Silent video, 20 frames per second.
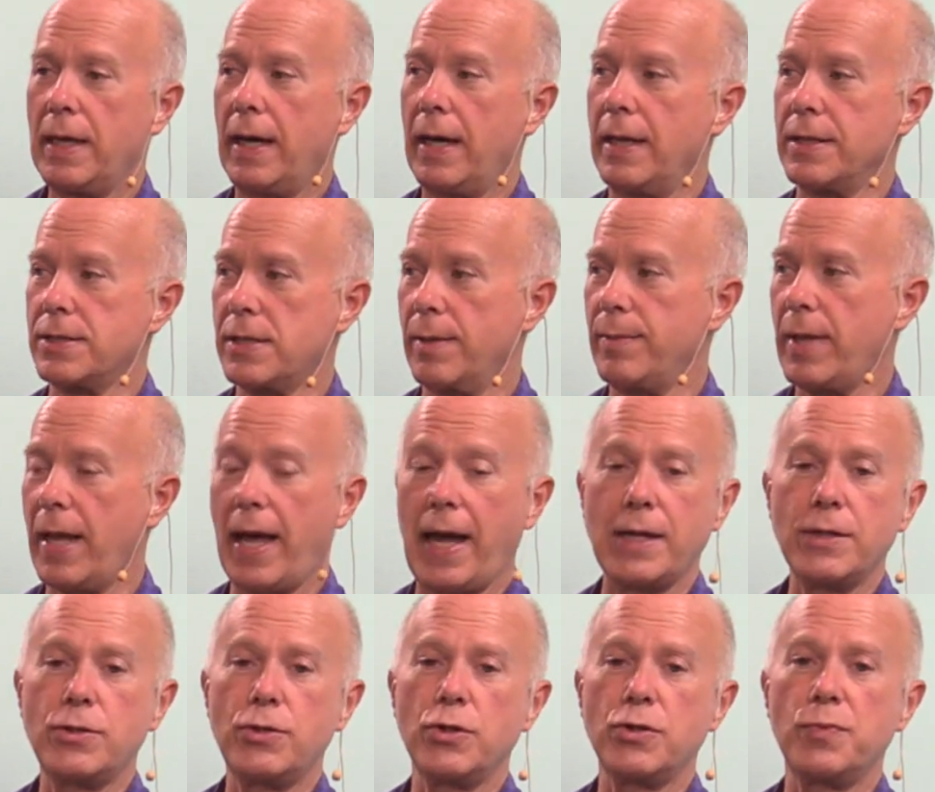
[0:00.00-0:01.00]
Uh, some of the
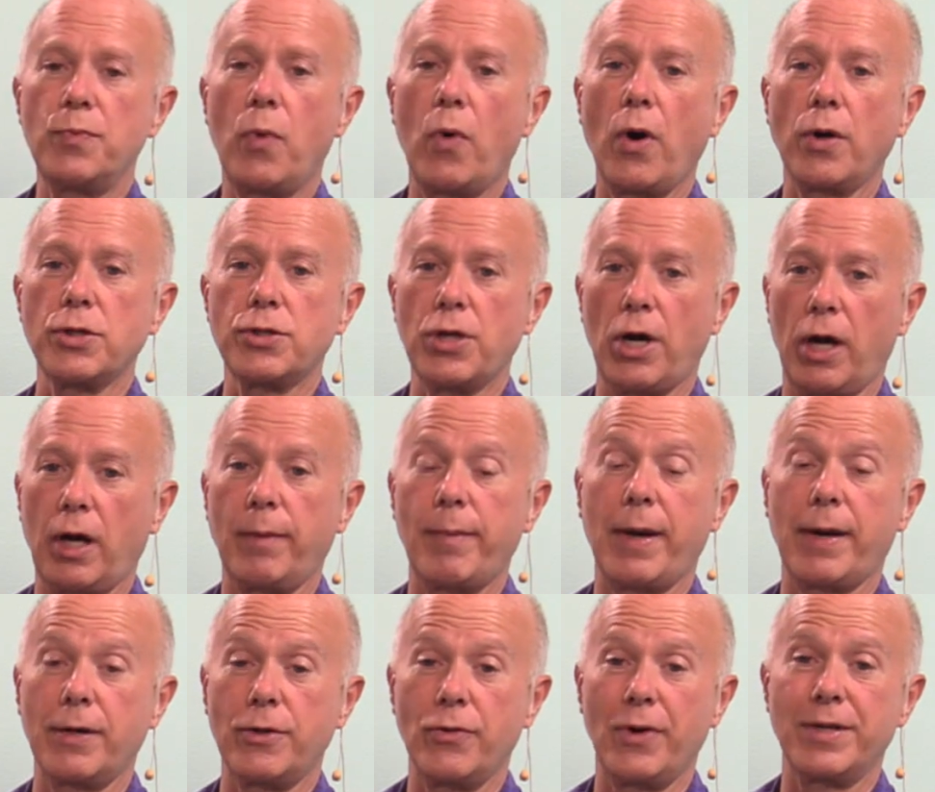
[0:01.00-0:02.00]
ASUS boards talk
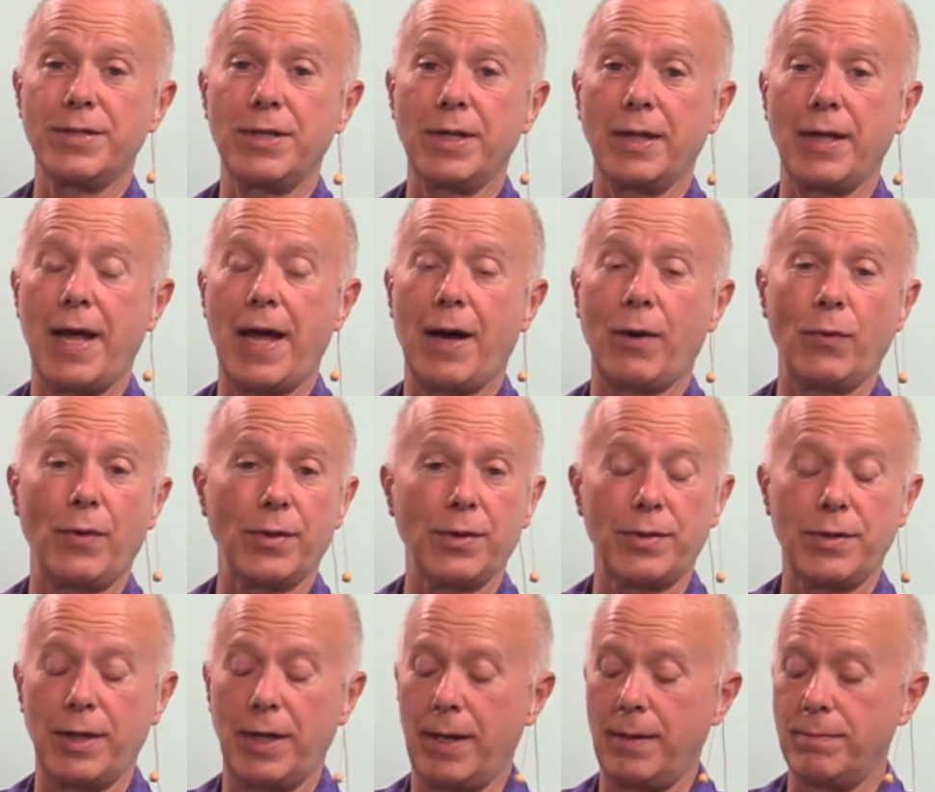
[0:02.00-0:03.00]
about addressing that
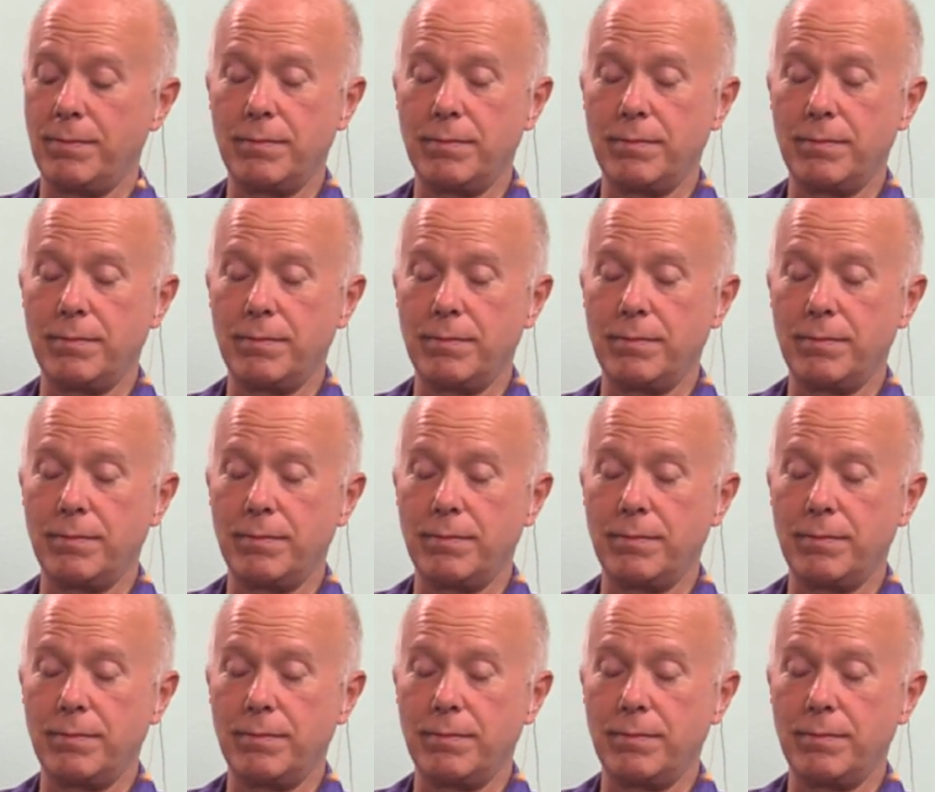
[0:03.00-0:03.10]
with uh,